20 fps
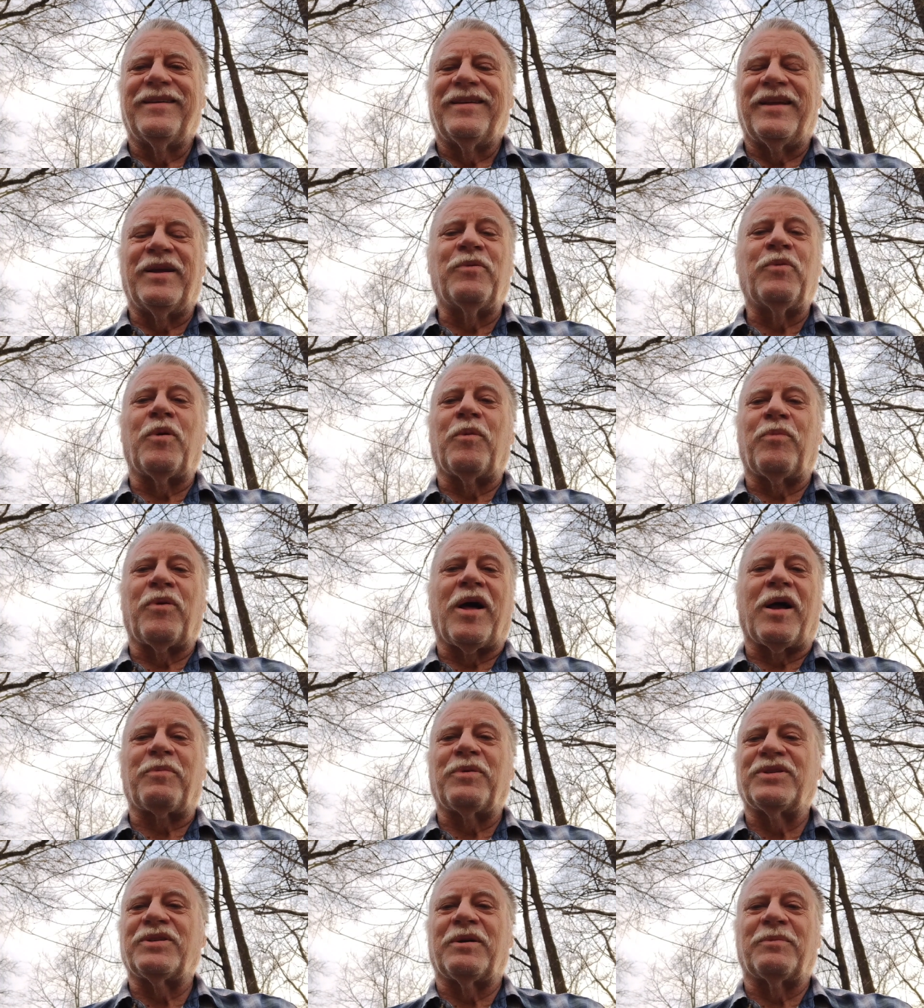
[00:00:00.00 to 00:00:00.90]
He won't
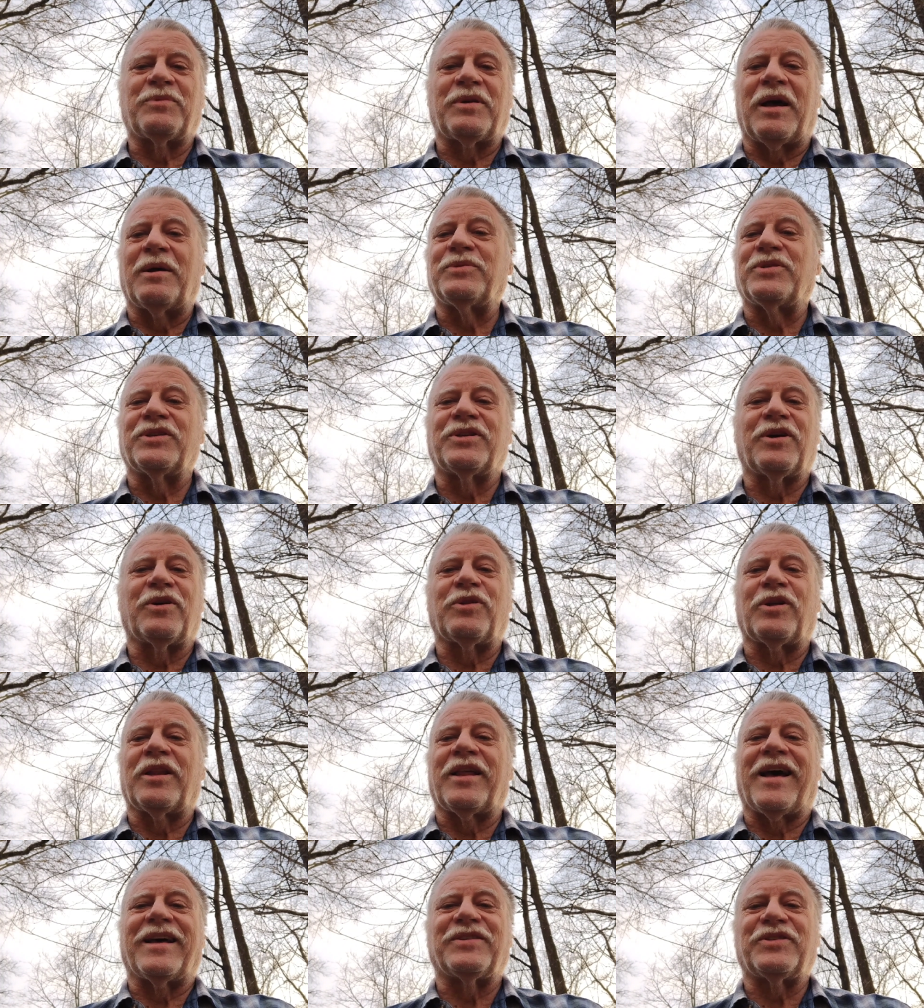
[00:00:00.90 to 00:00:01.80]
block me sometimes until the
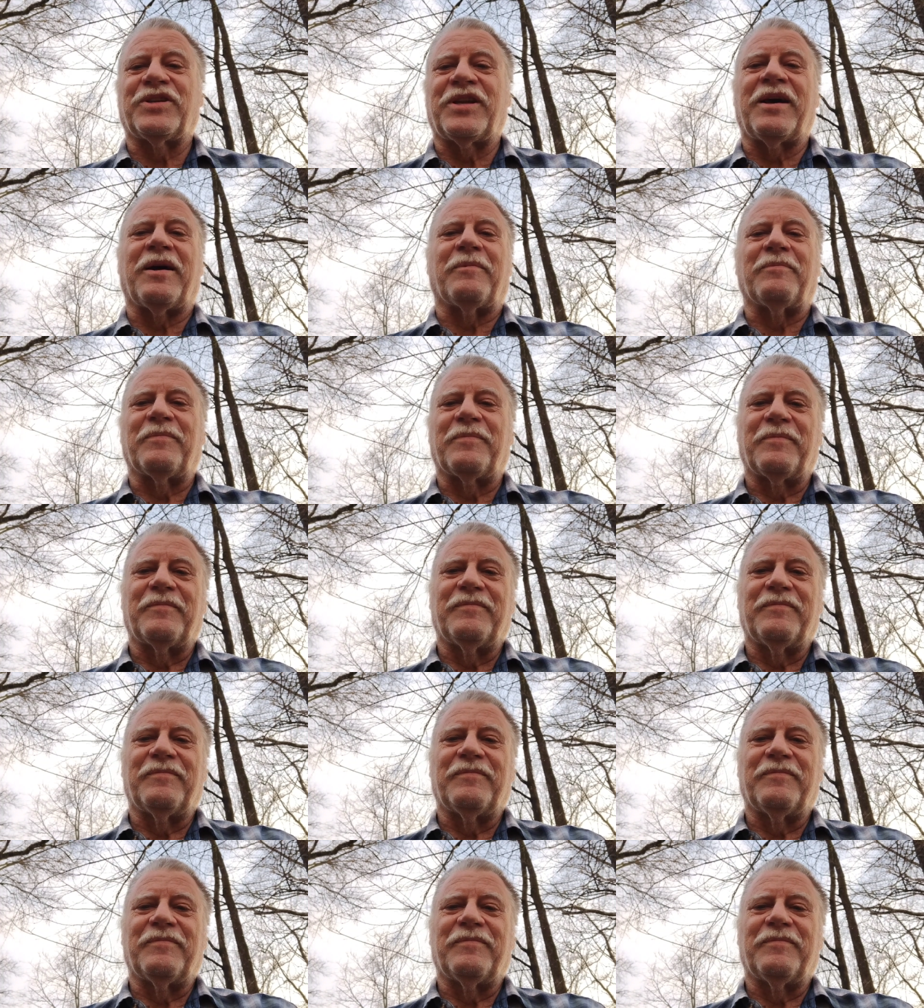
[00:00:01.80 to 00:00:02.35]
last step.